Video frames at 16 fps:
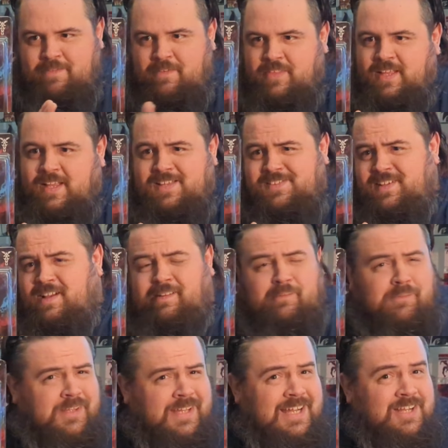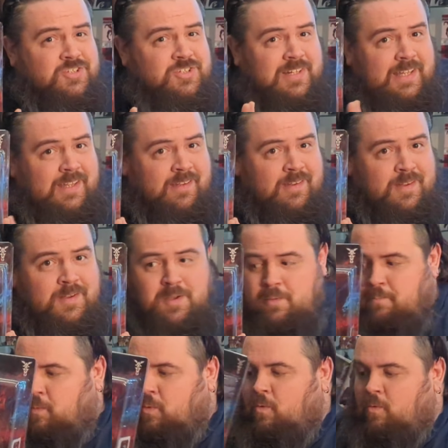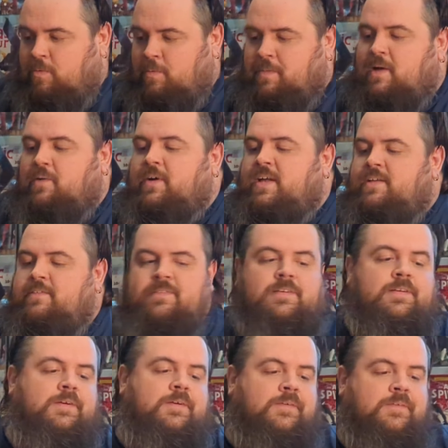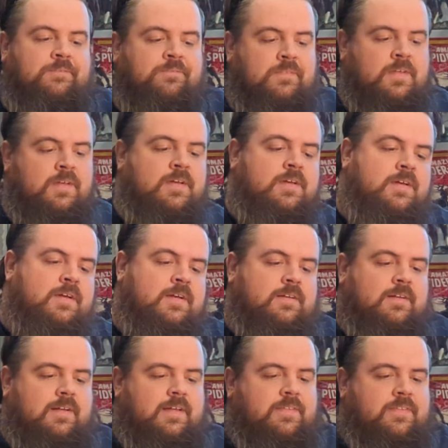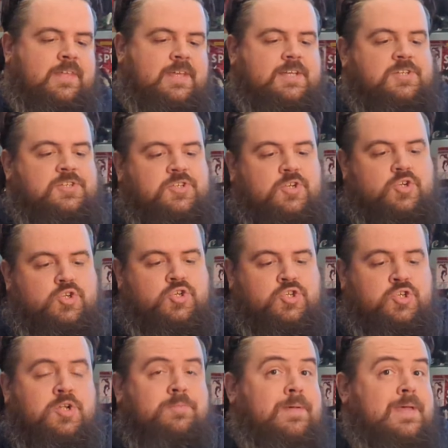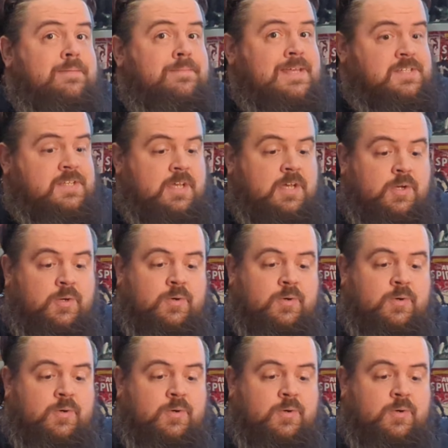I think he's the only one I actually bought from that wave. And this should be a Mezco.